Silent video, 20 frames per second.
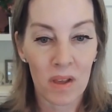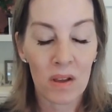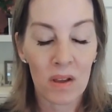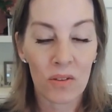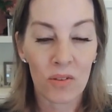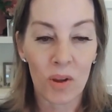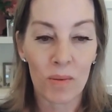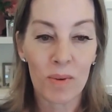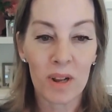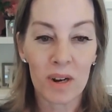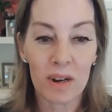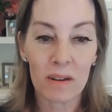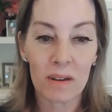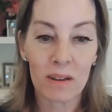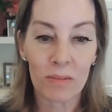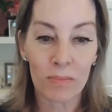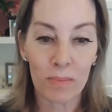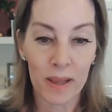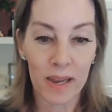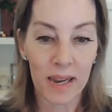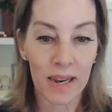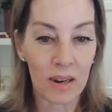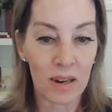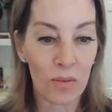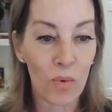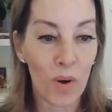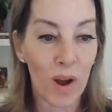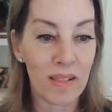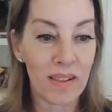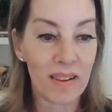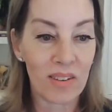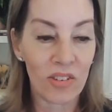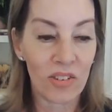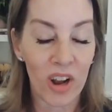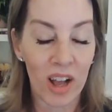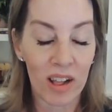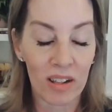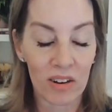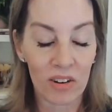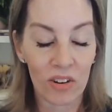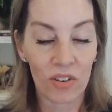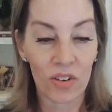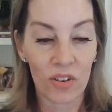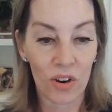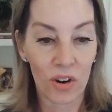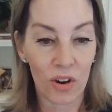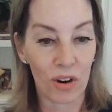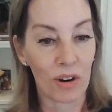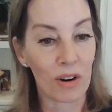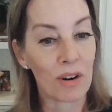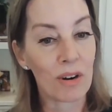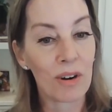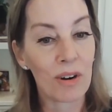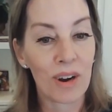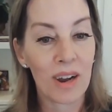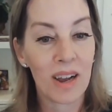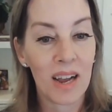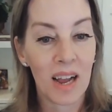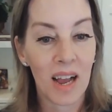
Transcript: So I'm going to explain why these challenges occur,